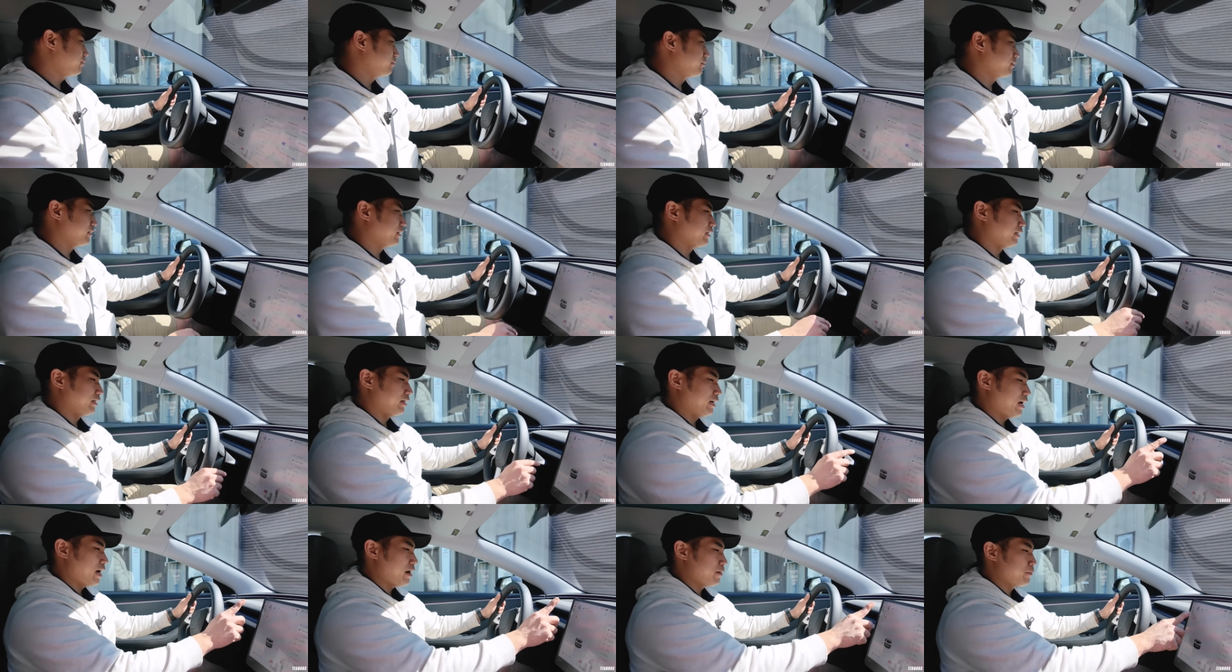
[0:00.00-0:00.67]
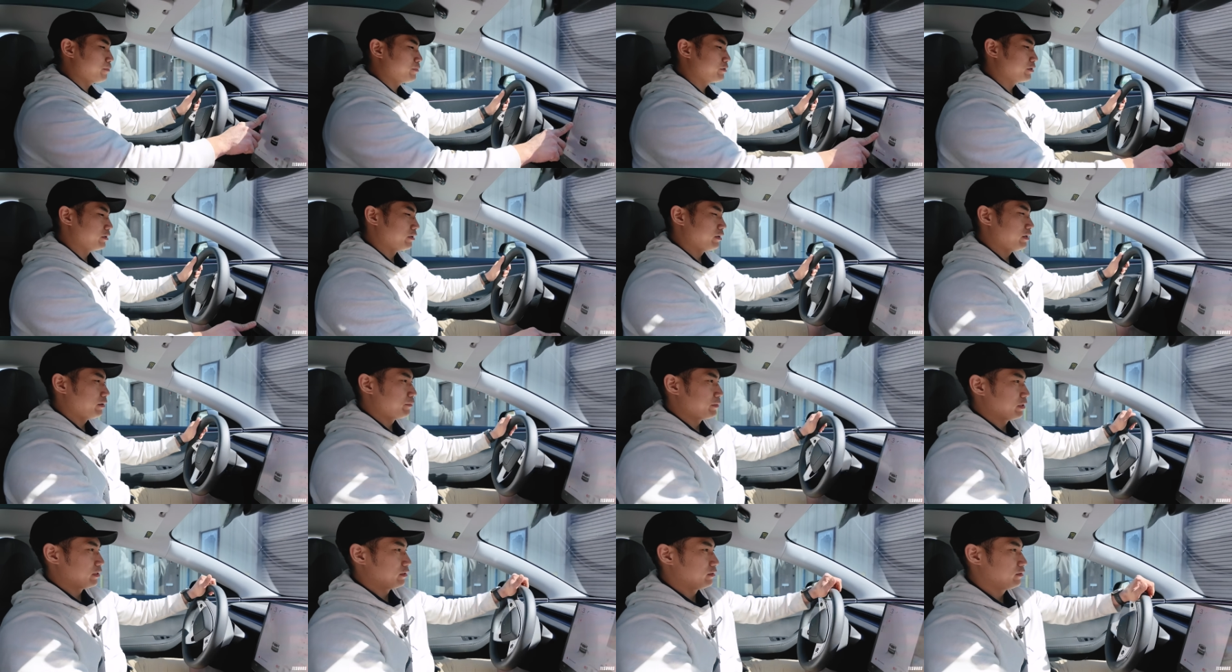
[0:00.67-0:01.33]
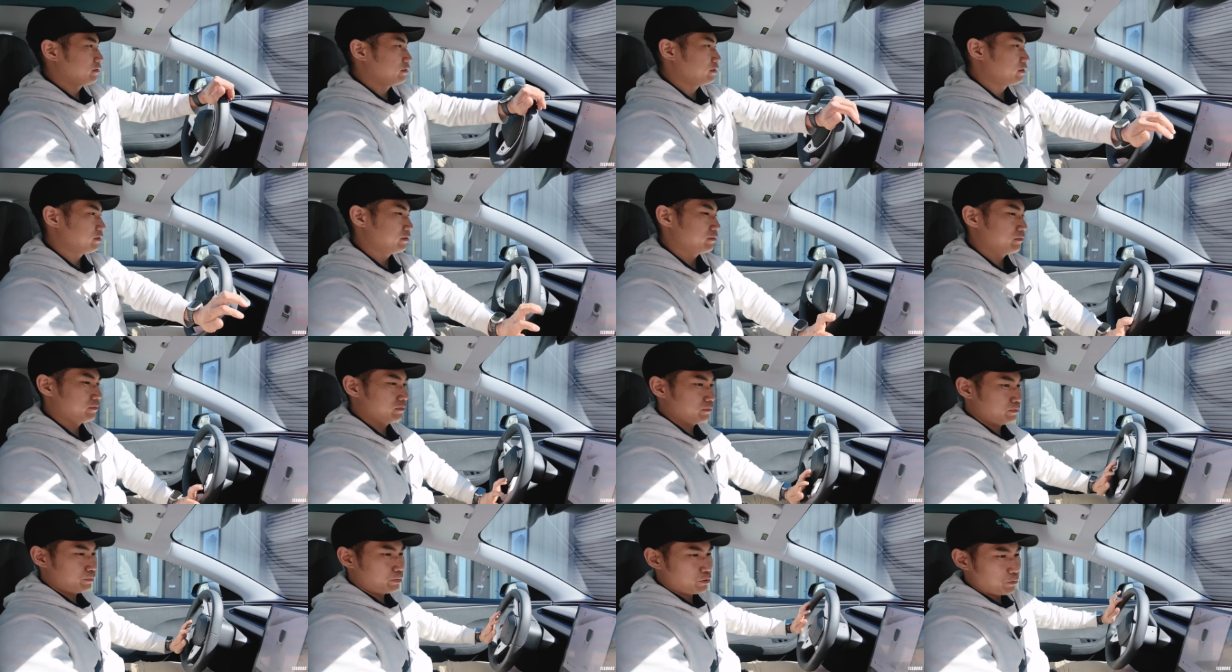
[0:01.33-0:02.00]
really output, I mean,
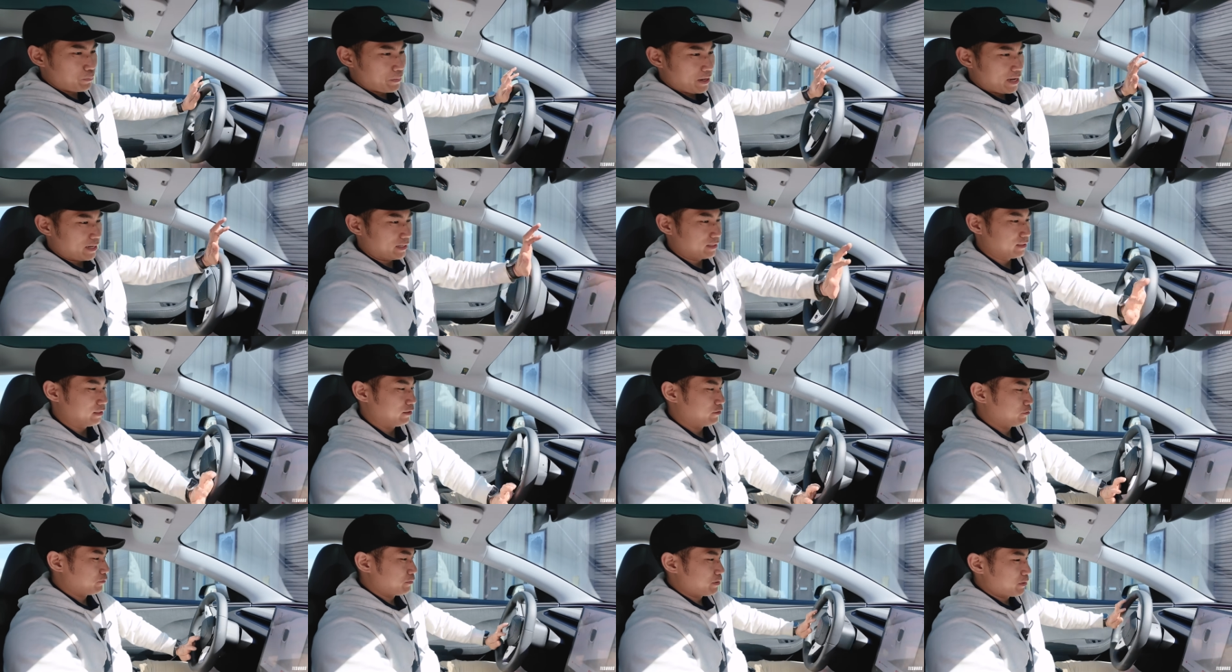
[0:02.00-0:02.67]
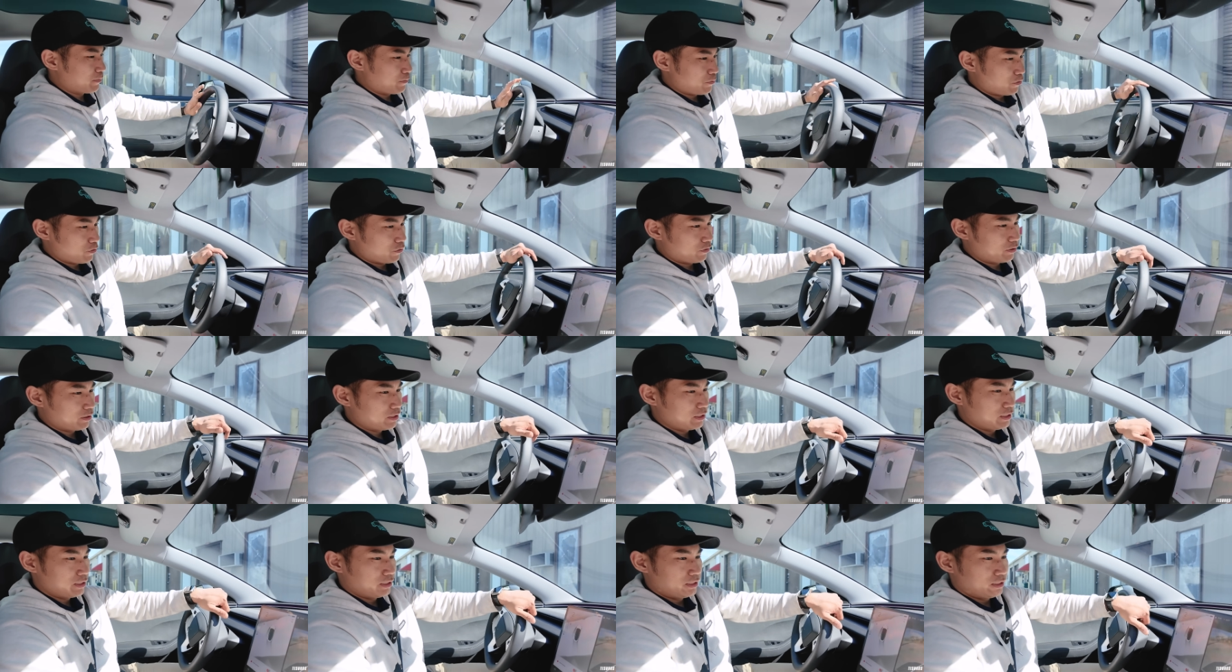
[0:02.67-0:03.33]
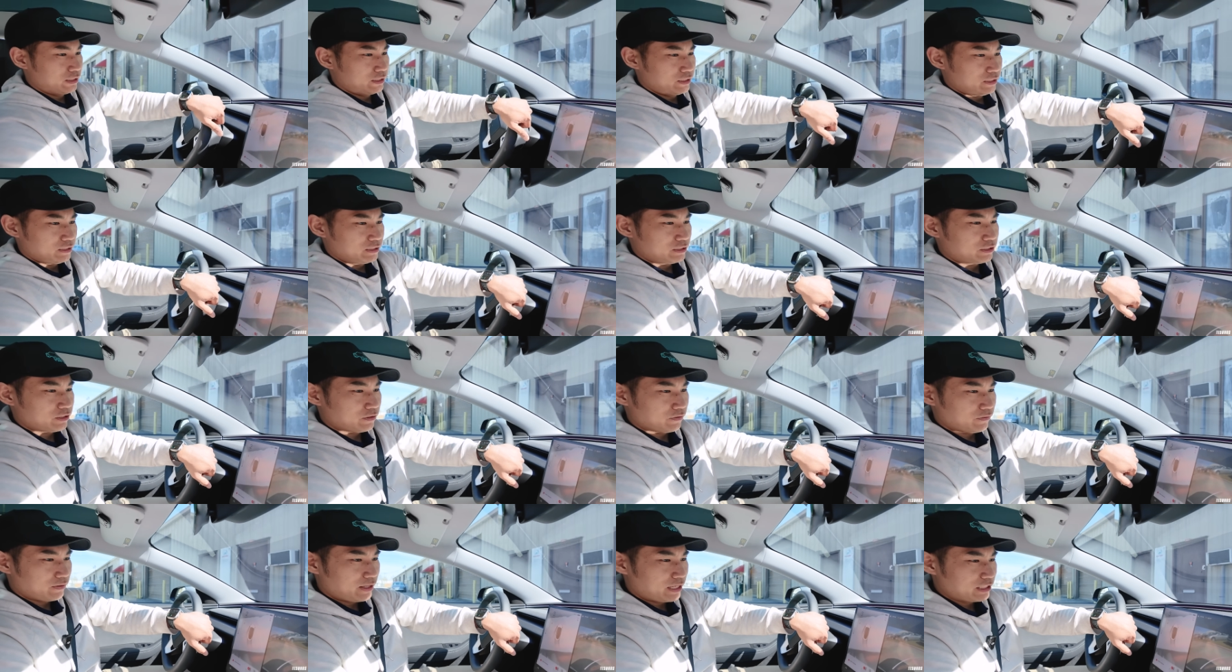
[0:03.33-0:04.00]
put back a little bit more.
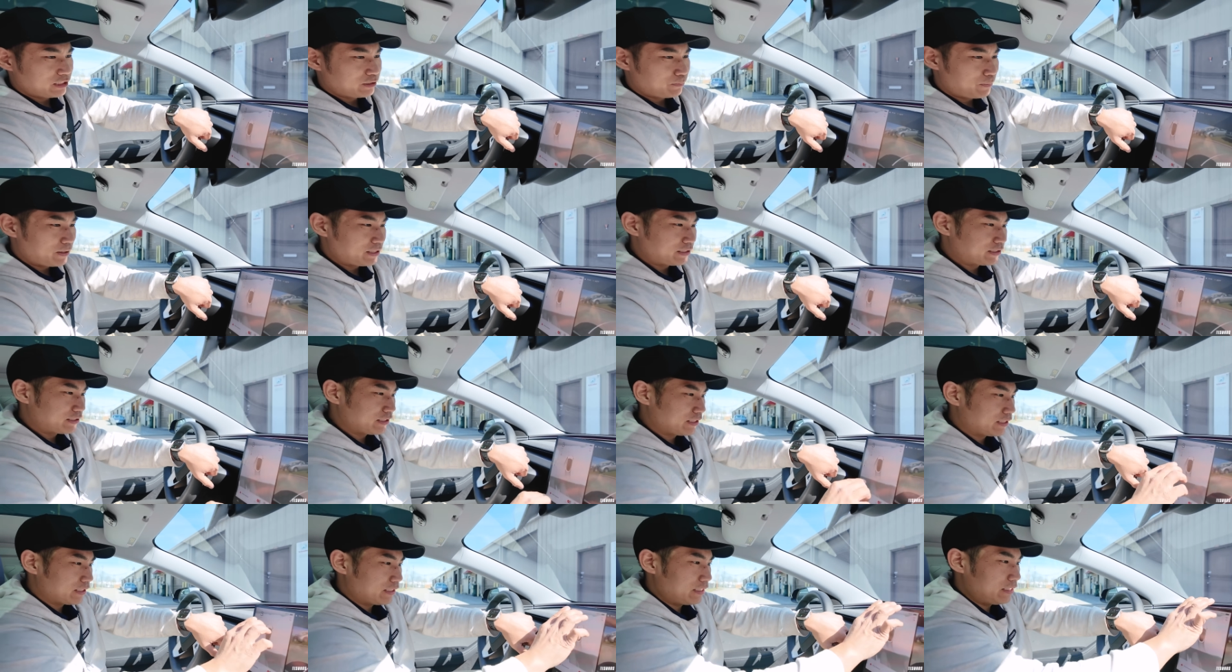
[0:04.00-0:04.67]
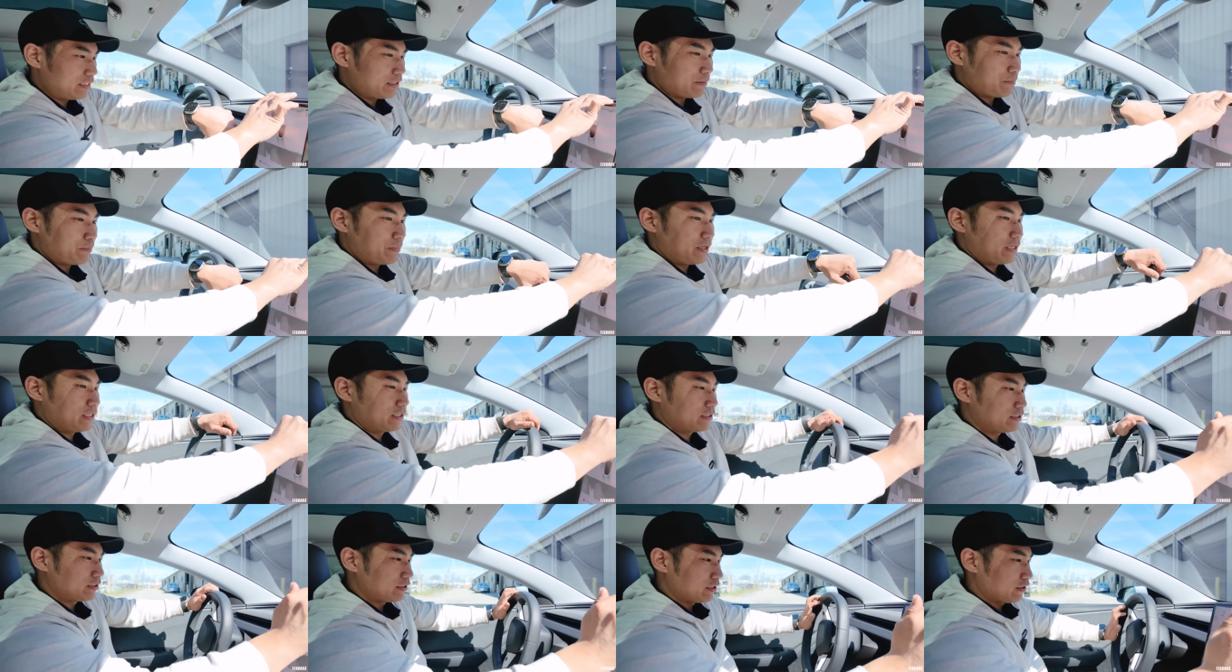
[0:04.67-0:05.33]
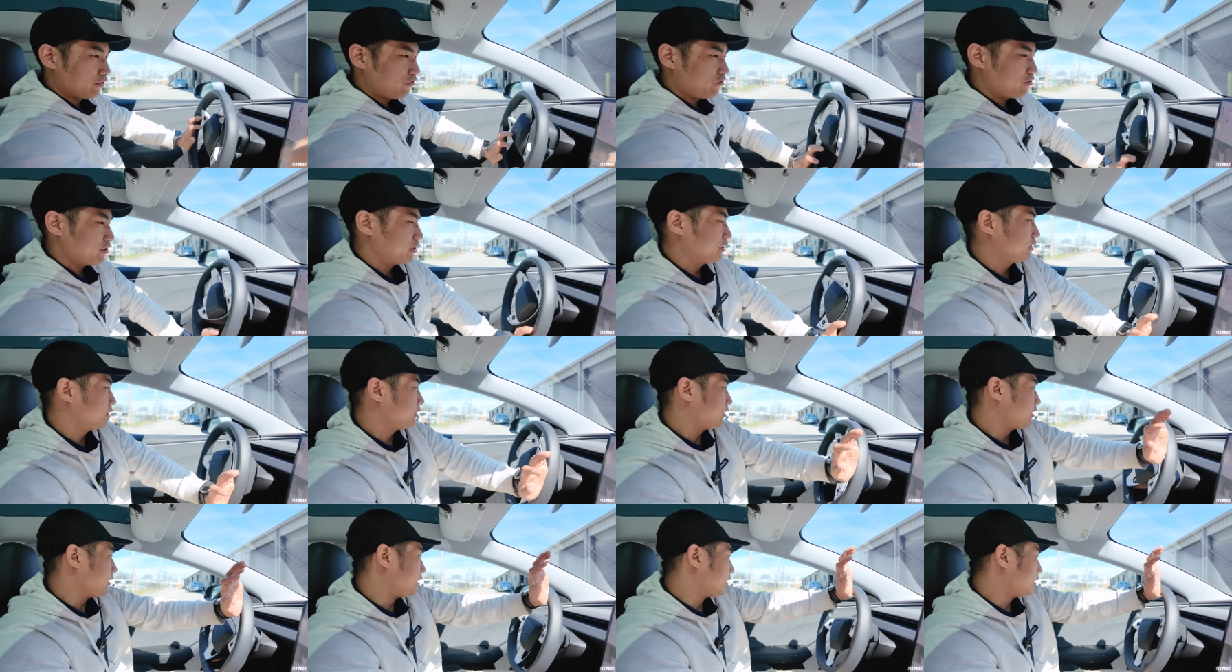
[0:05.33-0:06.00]
So that's basically the biggest difference